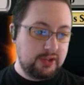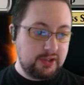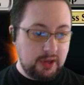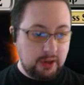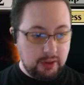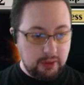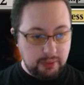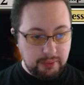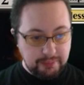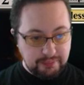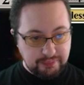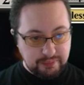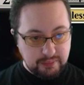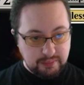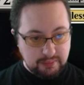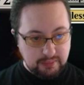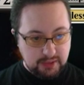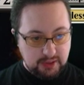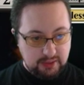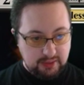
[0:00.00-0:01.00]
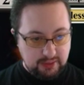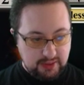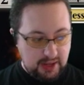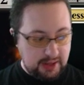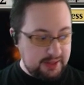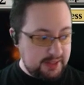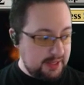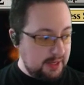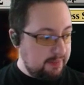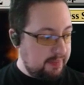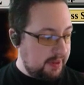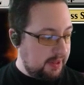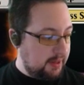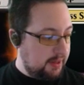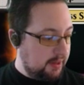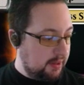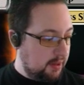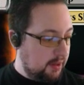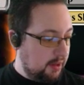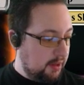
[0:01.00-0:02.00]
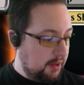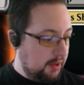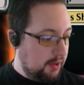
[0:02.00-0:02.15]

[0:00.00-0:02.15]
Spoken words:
So the idea being,